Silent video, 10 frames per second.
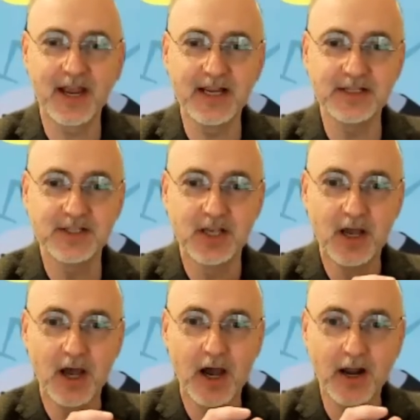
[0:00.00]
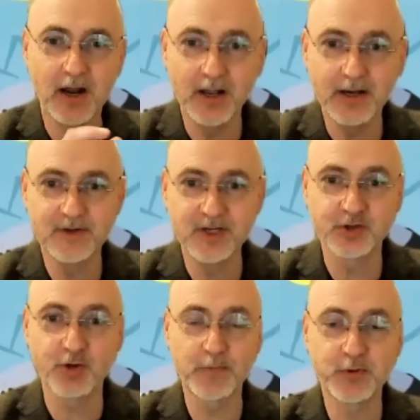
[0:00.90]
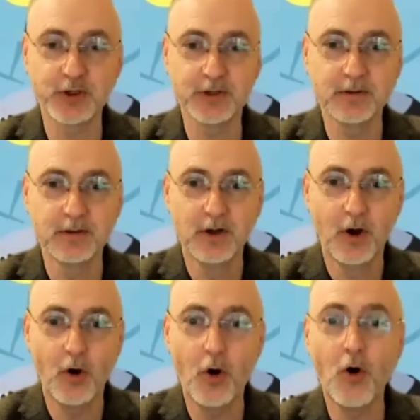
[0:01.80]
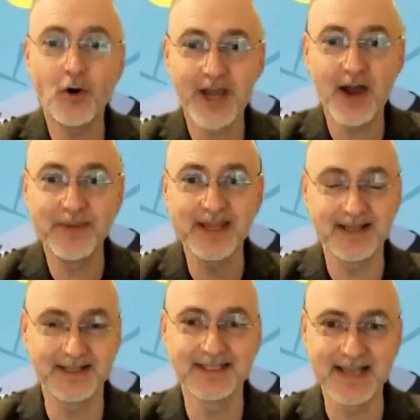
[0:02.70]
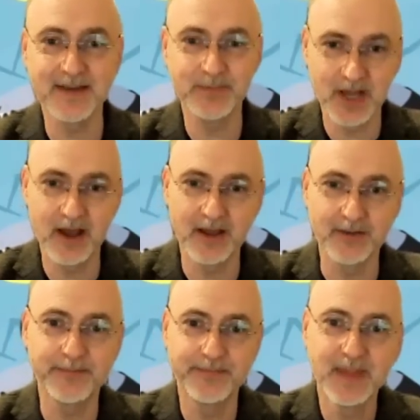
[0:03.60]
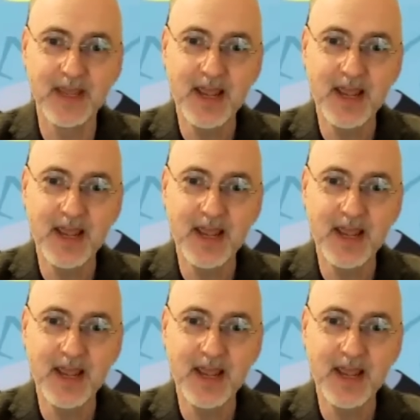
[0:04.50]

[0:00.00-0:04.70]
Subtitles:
is a lot of disruption all coming at the same time.